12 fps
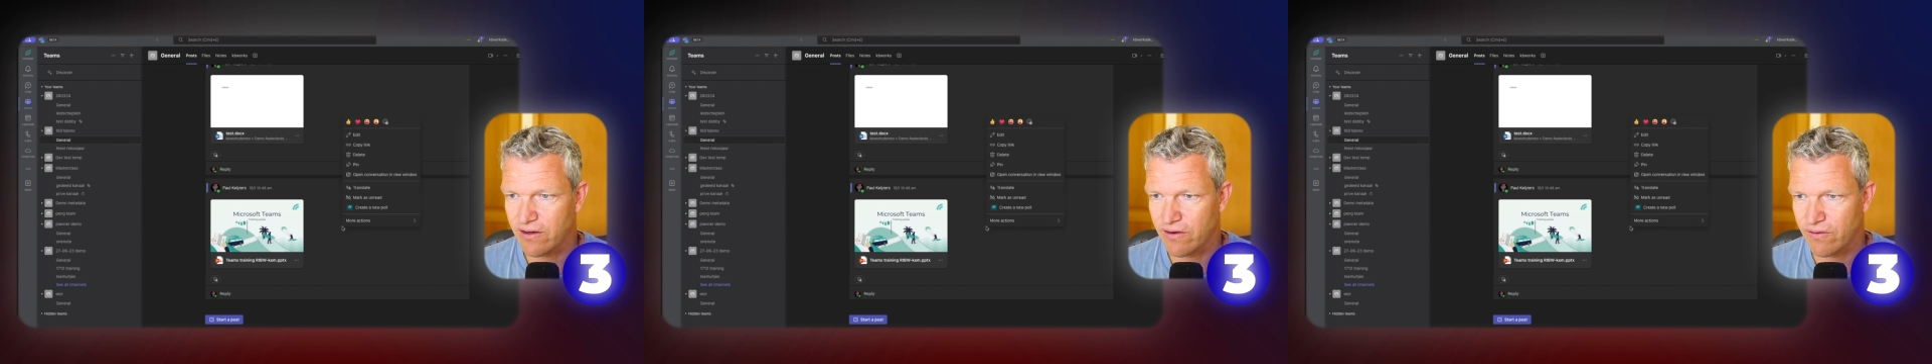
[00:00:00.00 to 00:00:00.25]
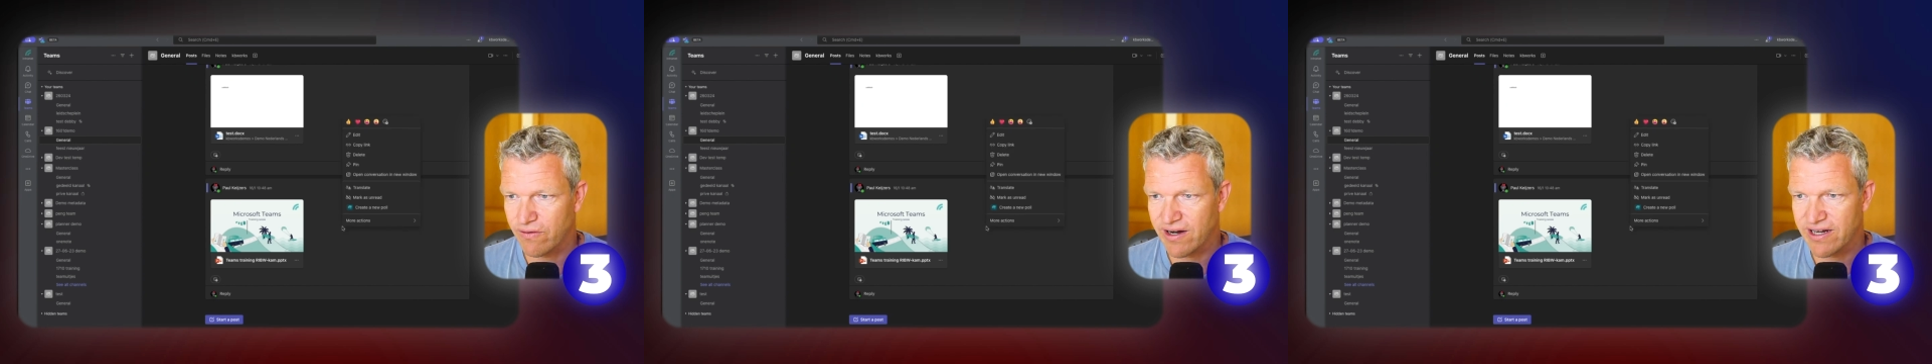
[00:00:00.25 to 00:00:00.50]

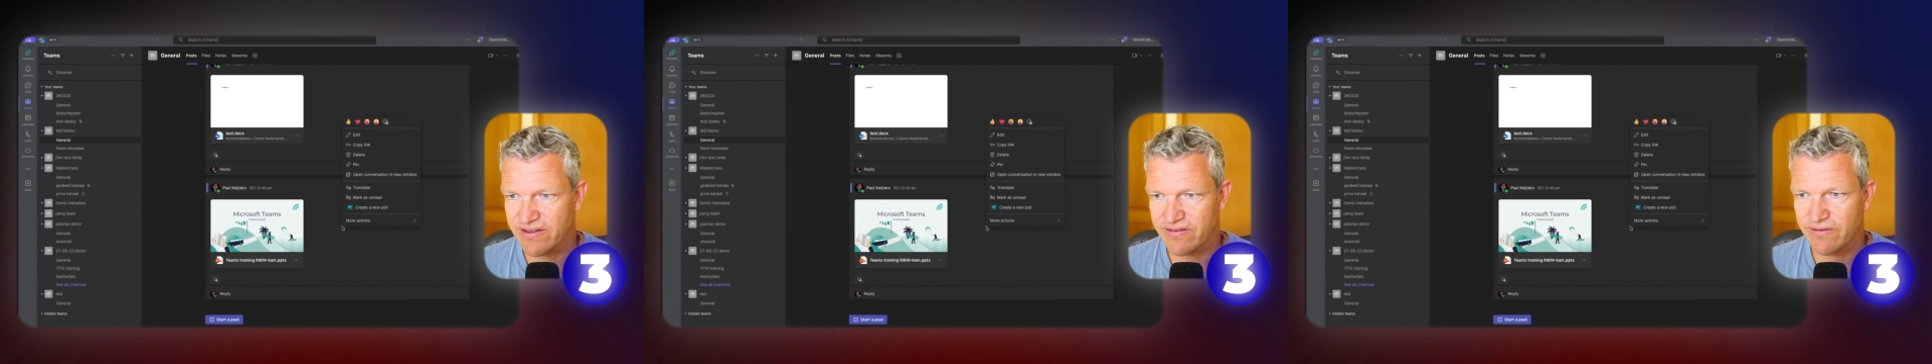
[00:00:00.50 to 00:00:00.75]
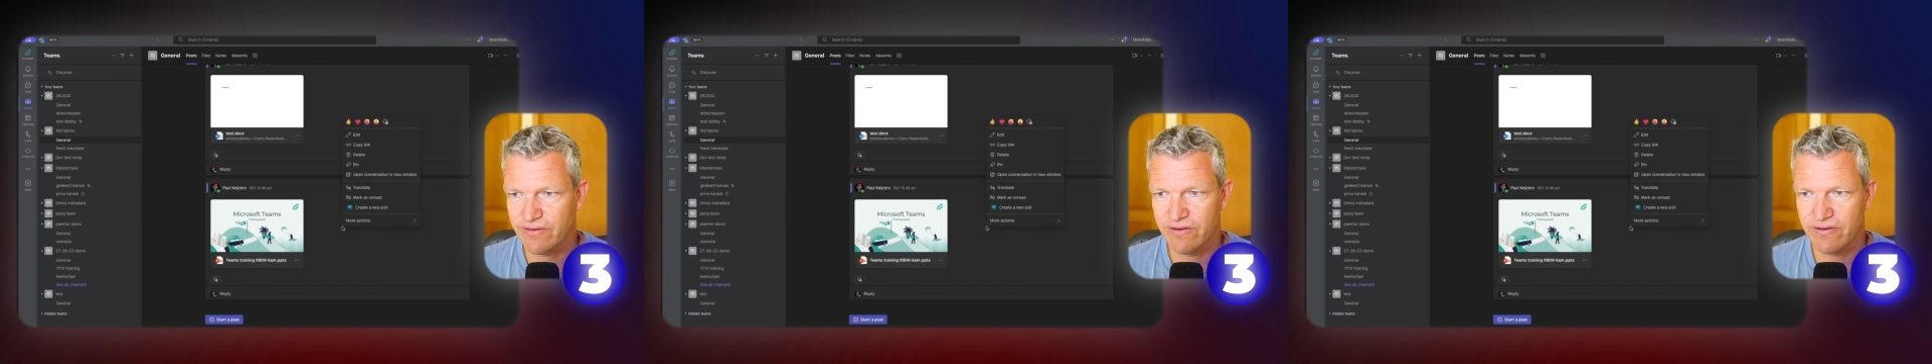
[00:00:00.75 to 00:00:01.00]
right
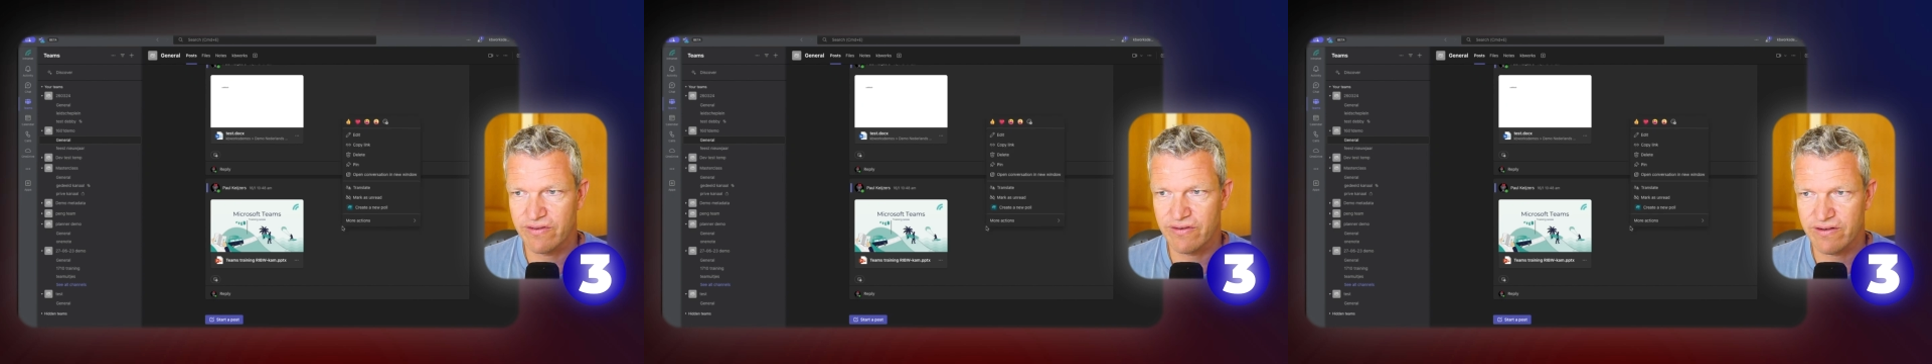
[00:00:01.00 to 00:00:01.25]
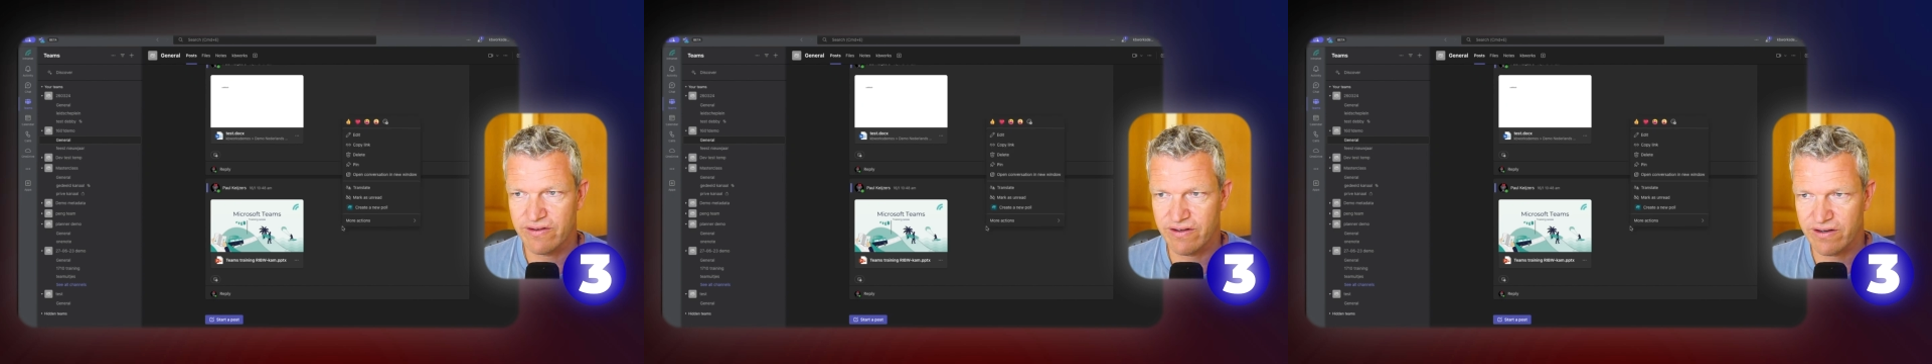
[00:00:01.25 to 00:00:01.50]
on
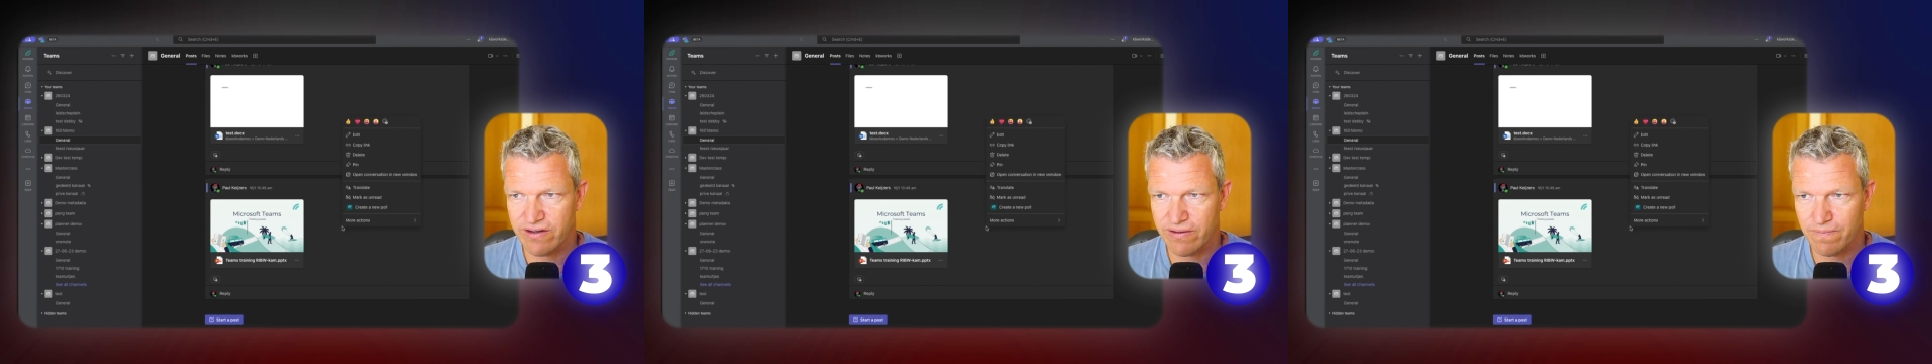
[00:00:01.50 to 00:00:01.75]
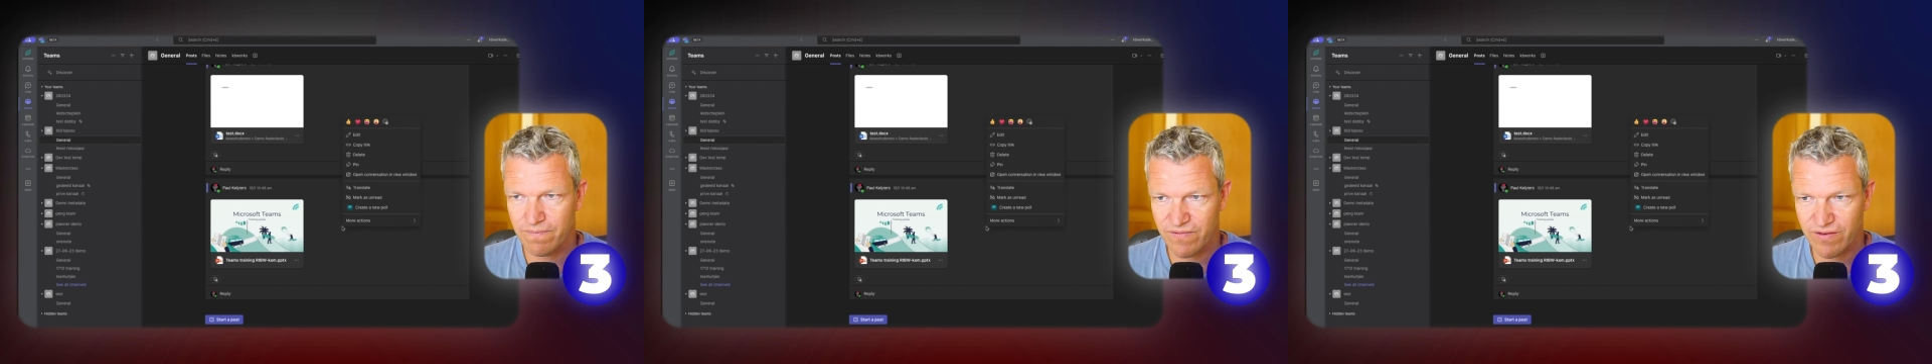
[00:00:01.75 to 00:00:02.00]

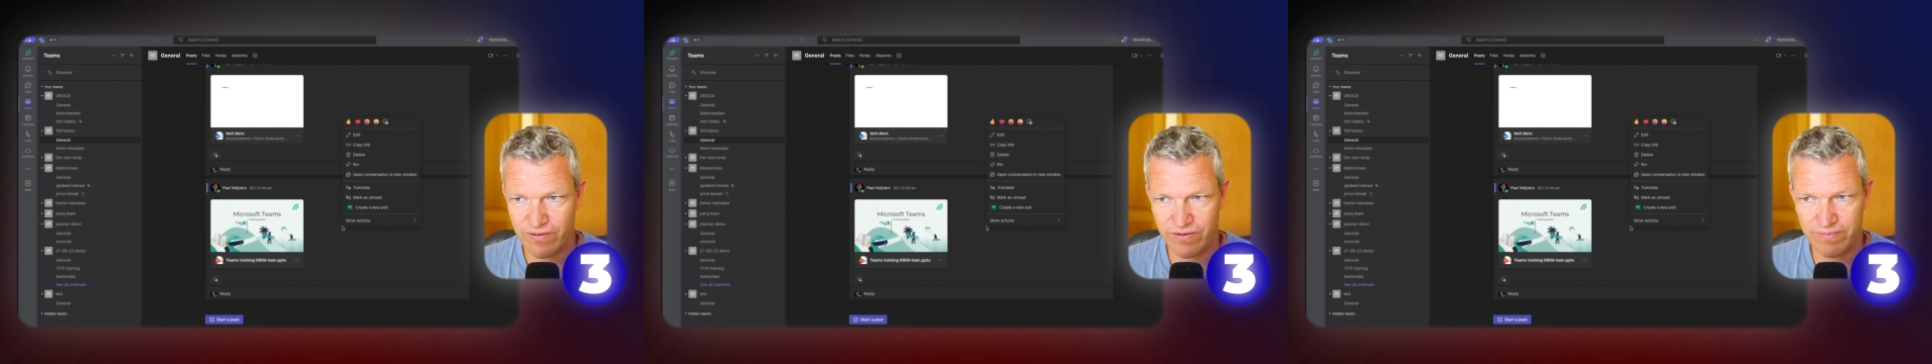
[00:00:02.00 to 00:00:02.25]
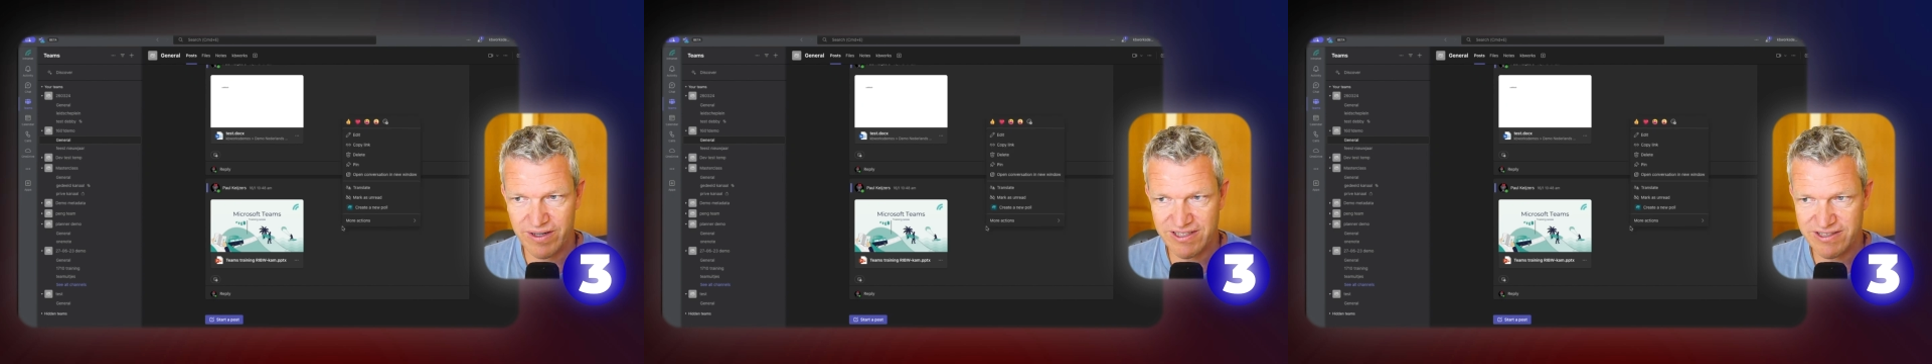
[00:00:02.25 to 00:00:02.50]
uh, on
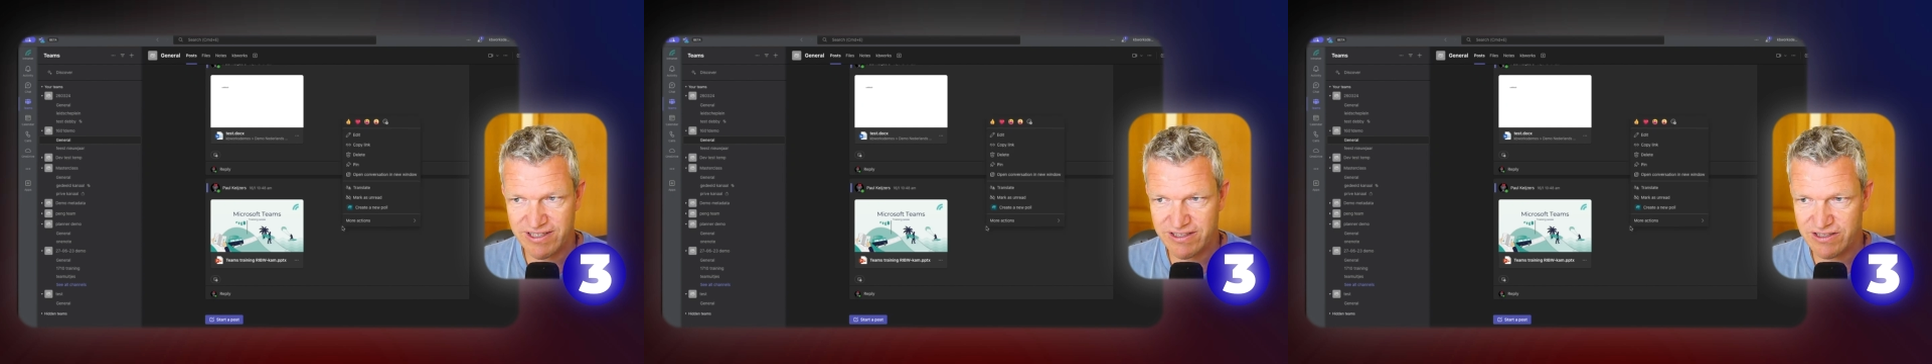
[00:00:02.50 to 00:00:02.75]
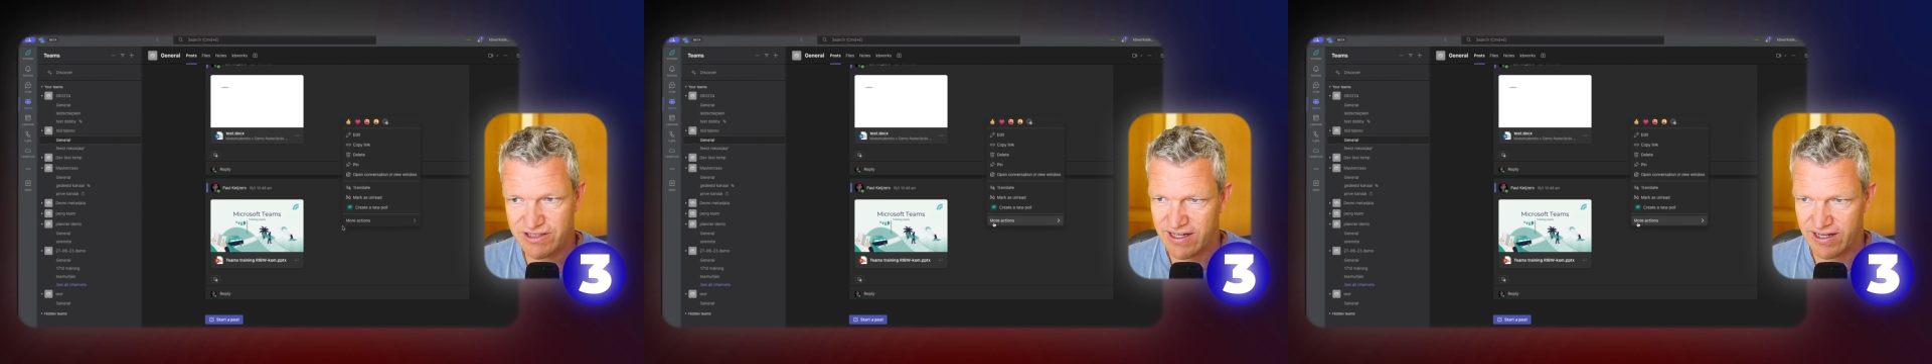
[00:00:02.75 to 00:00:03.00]
the
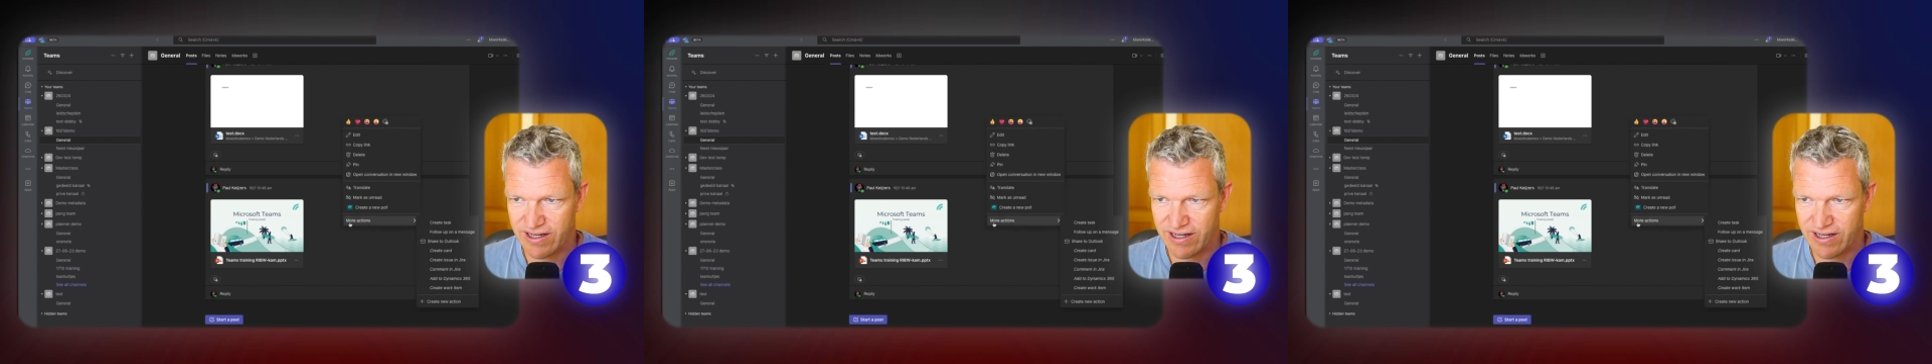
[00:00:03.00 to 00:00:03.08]
message.